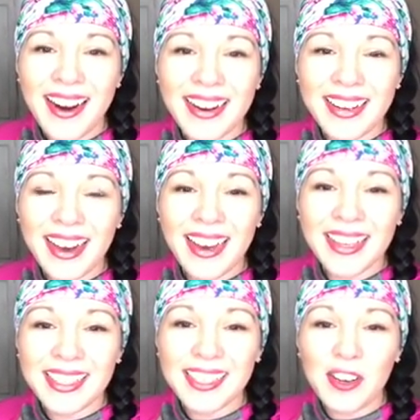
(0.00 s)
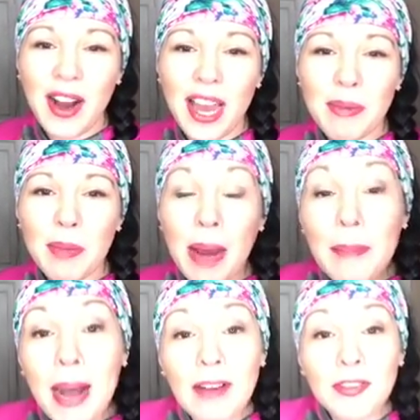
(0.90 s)
All right, guys. So I'm going to
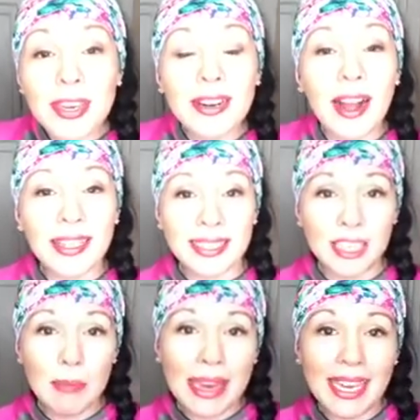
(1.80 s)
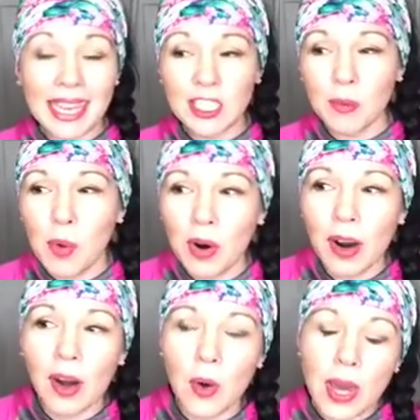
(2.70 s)
pop off of here. I'll see you back again
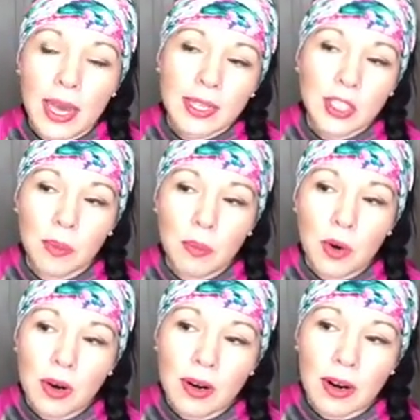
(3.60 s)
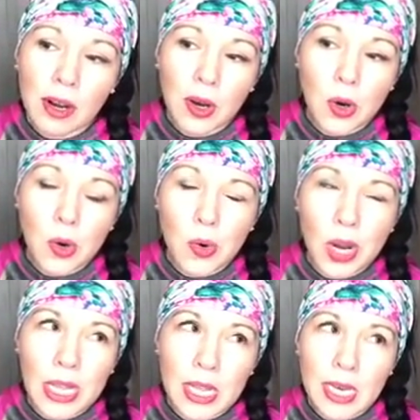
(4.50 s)
tomorrow. Tomorrow,
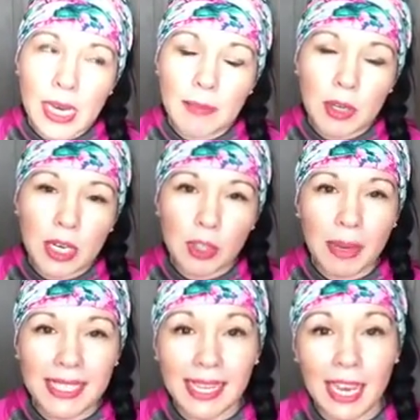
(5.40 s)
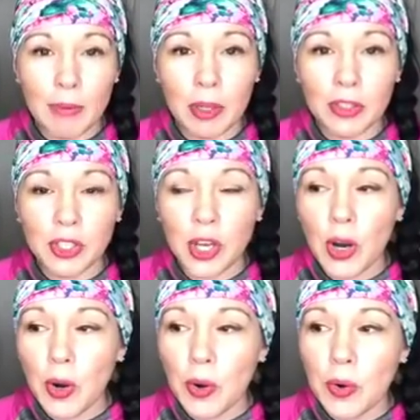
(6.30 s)
I think I'm going to do my table.
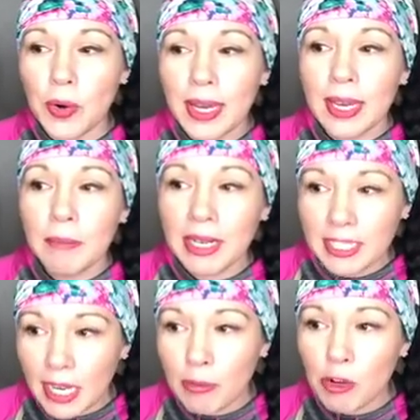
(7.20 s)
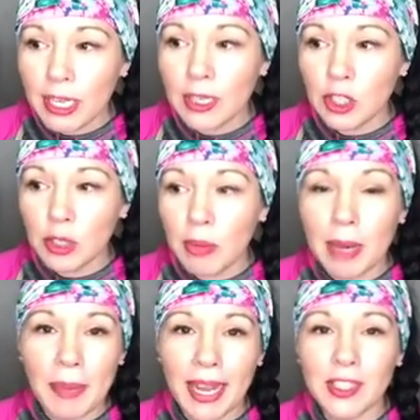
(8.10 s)
So my table into
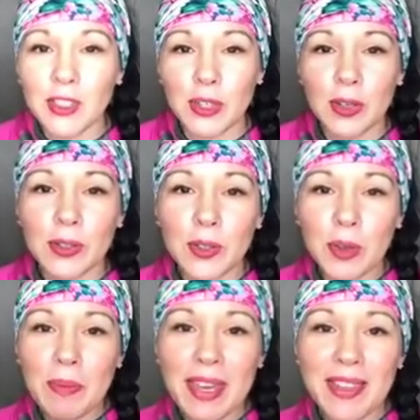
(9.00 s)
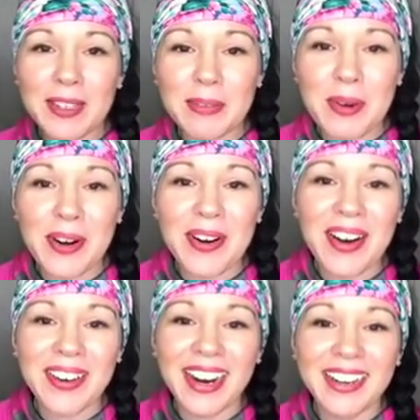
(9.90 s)
my paint studio. So join me in there tomorrow,
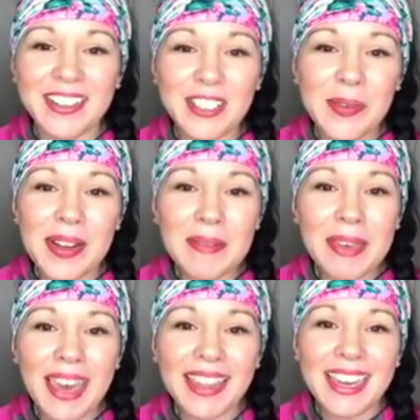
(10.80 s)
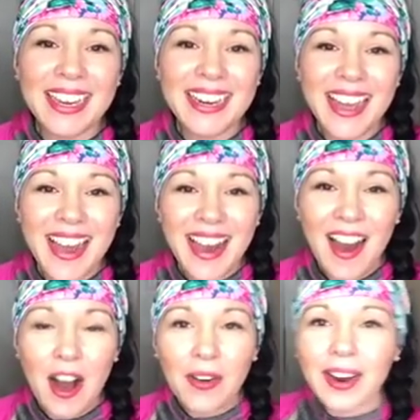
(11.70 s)
all right? You're so welcome, Gaylene.
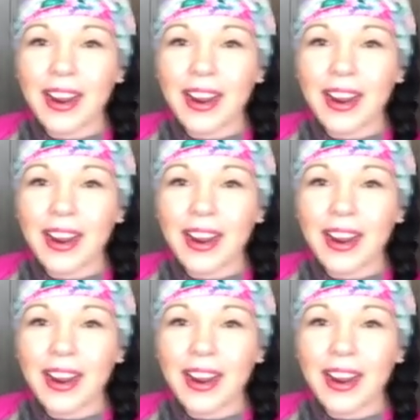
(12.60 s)
All